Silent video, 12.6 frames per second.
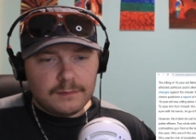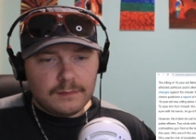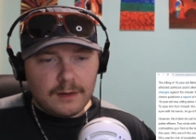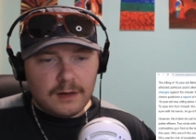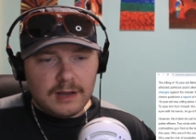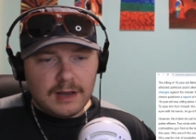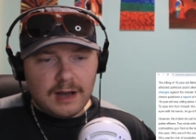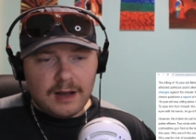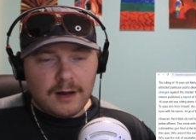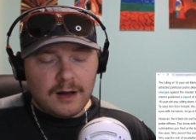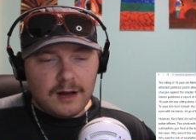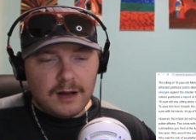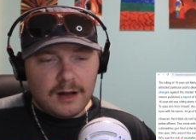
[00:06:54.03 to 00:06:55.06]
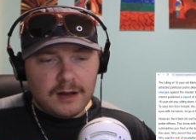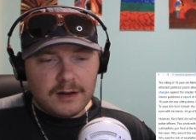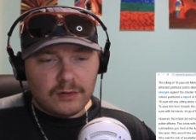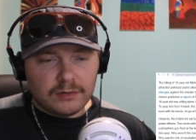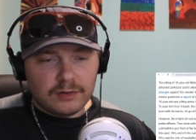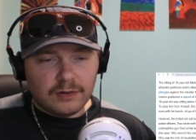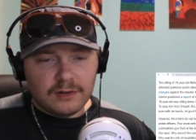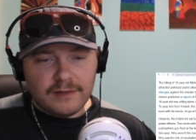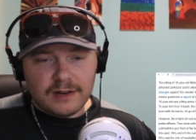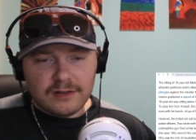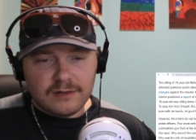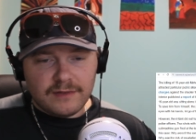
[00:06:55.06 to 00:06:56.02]
Yeah, an alternative
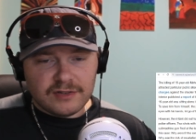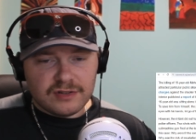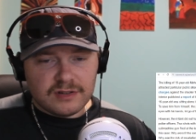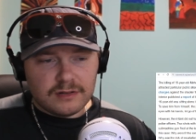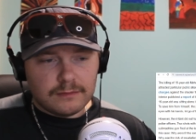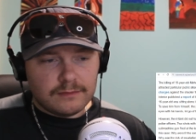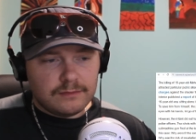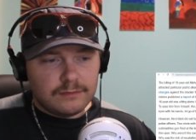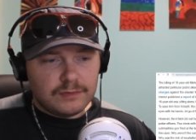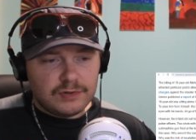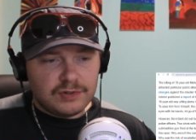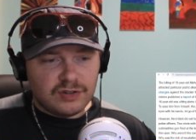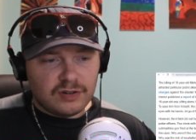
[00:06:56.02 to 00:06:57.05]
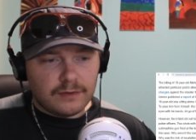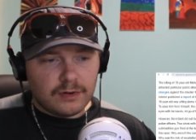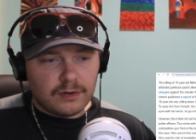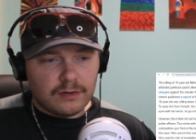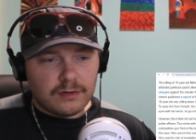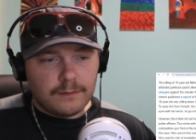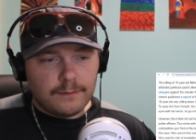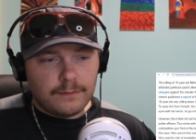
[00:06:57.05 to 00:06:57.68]
intervention should have occurred.